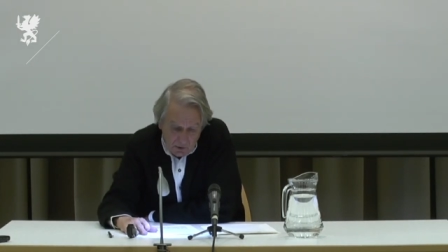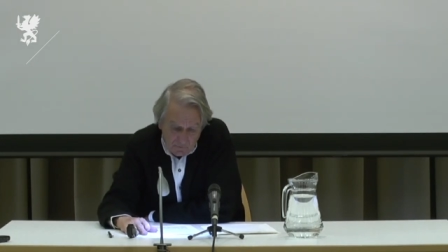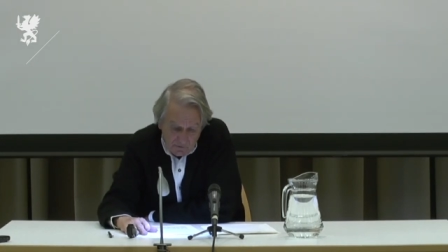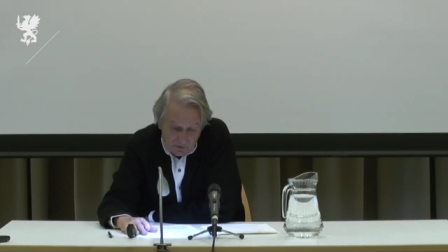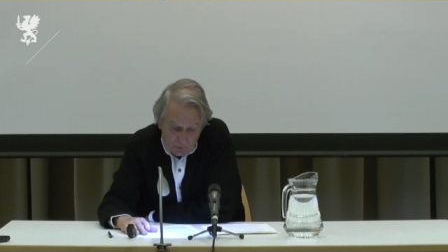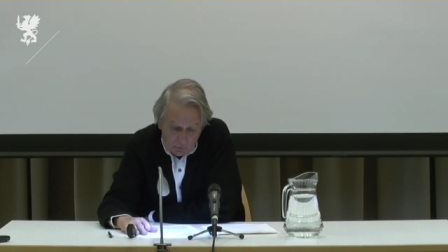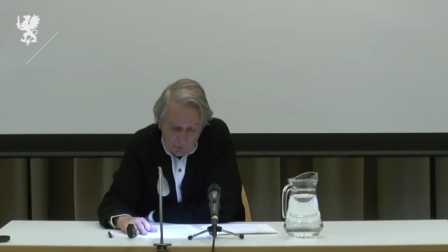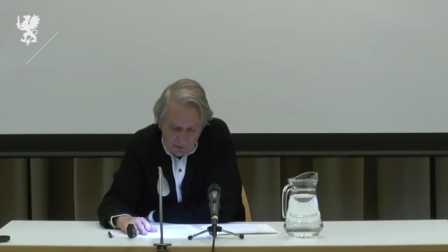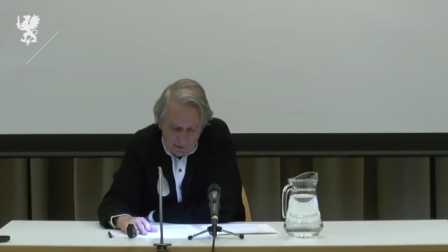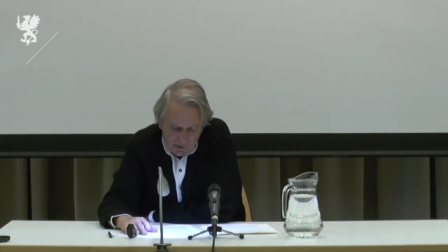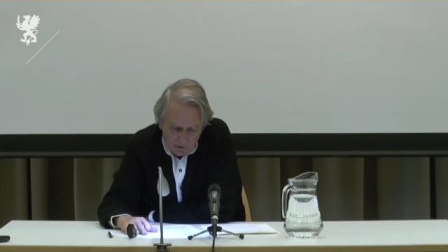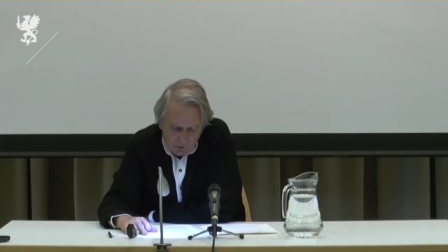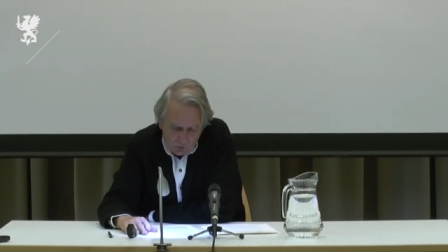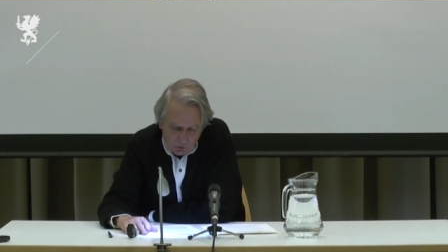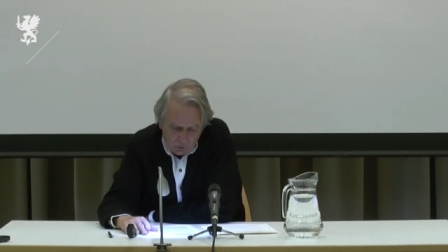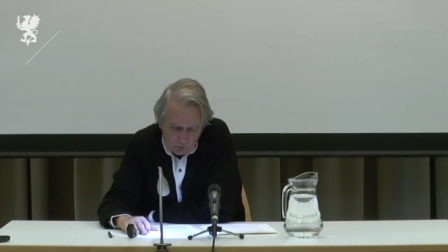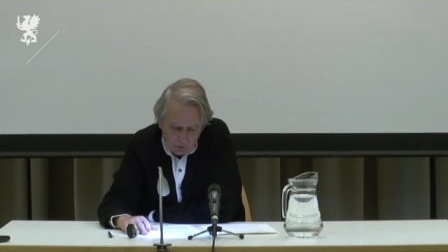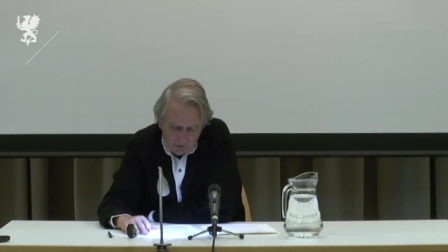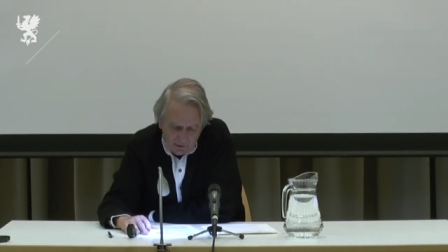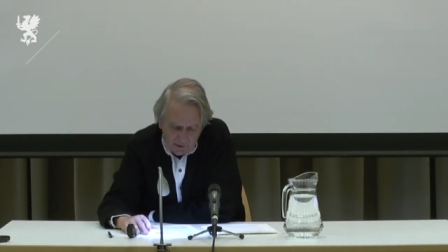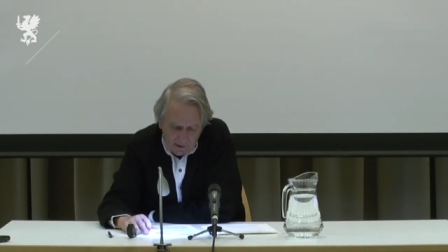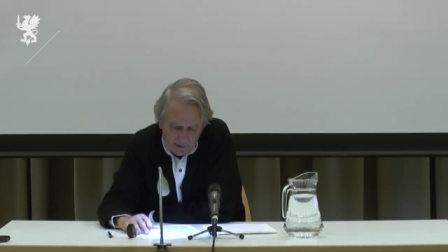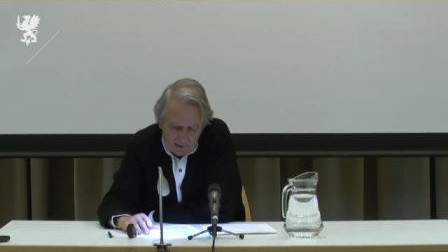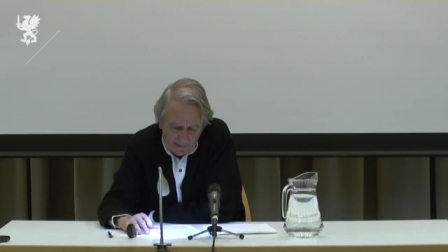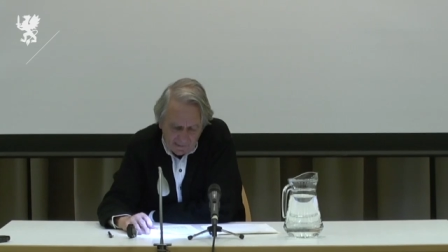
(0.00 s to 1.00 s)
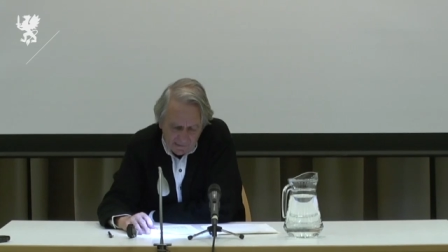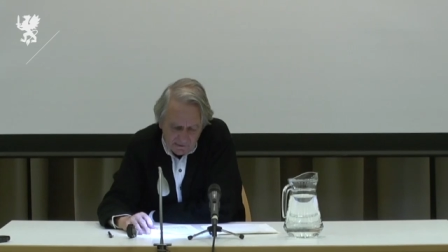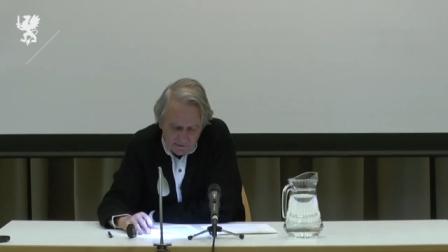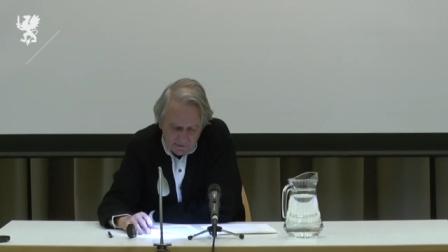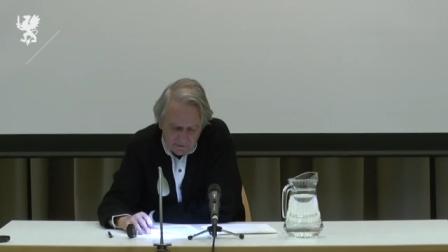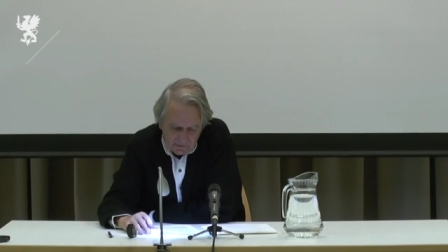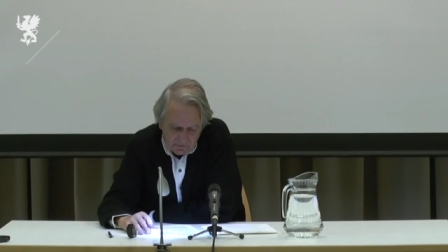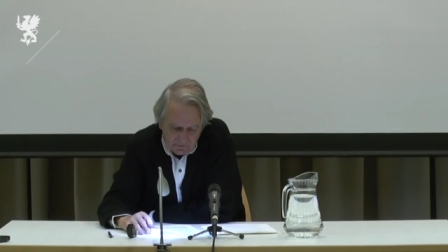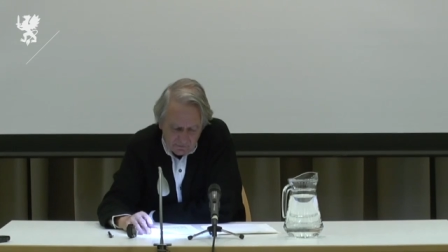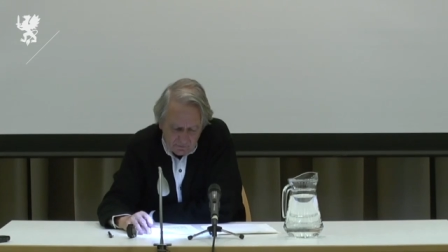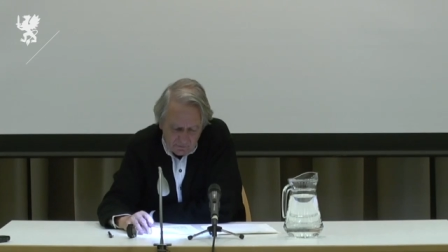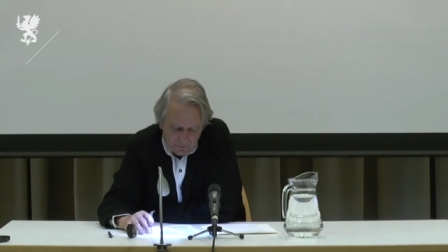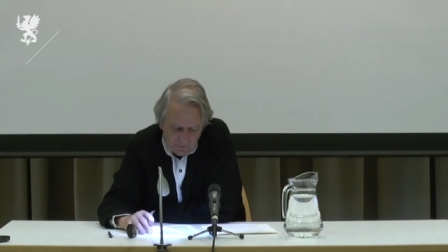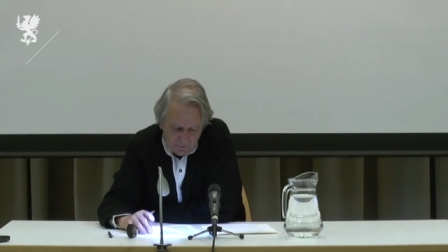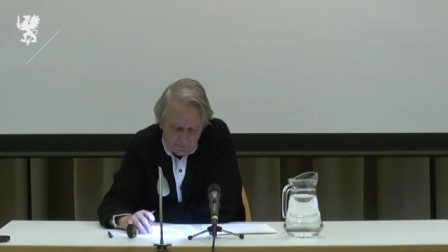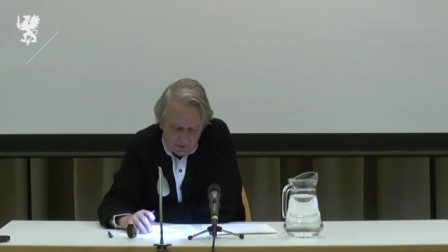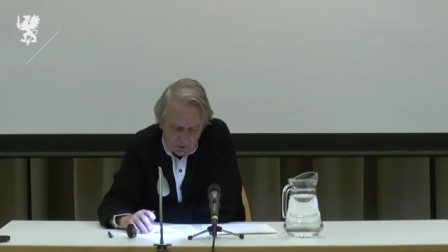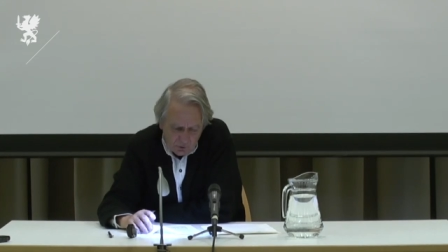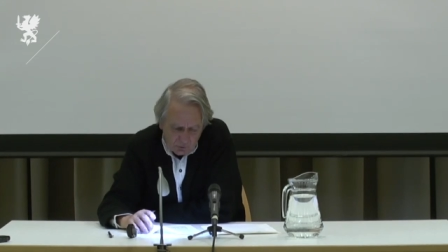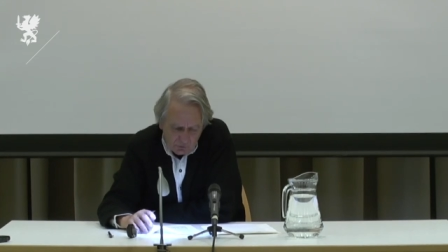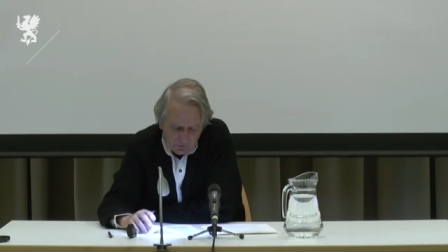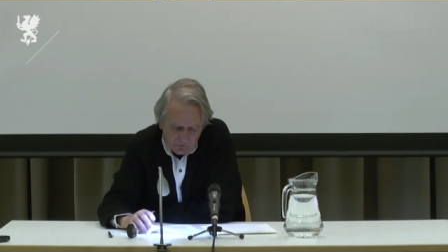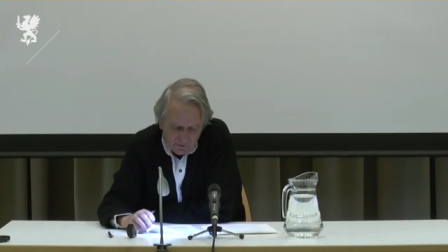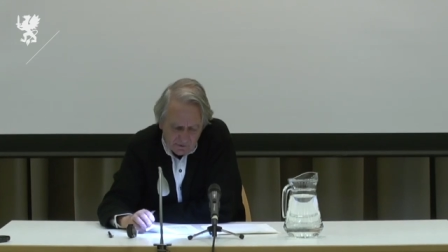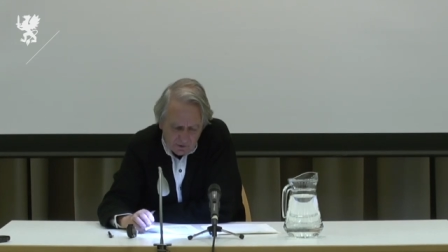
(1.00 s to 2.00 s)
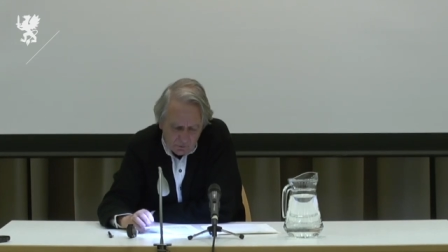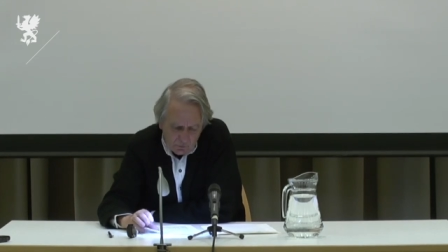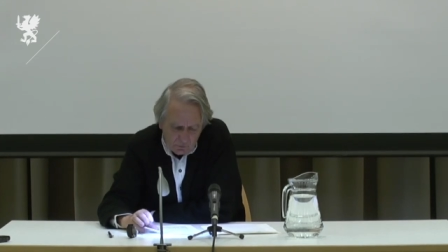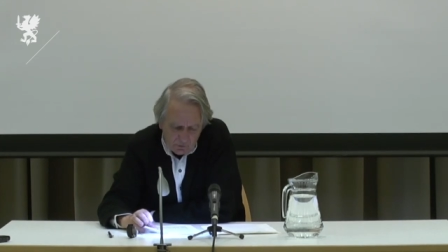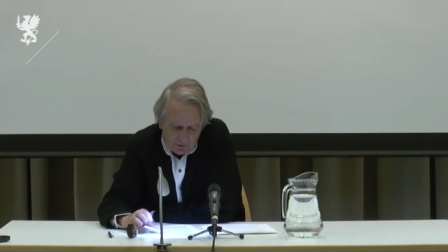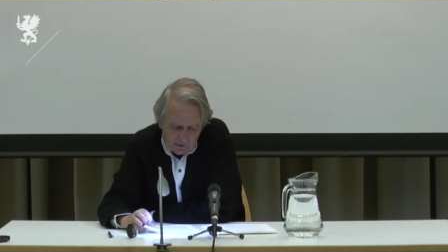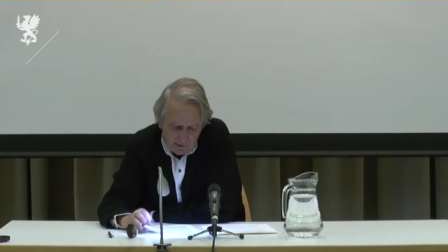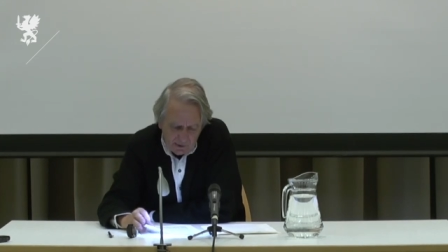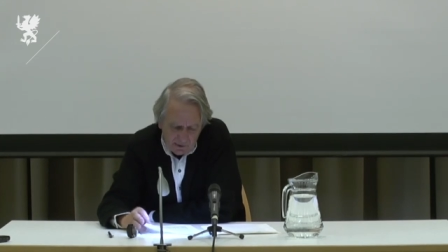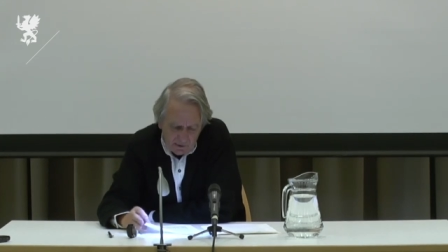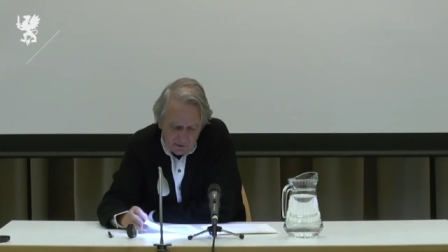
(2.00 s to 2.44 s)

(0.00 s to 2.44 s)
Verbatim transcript: They were called active because they could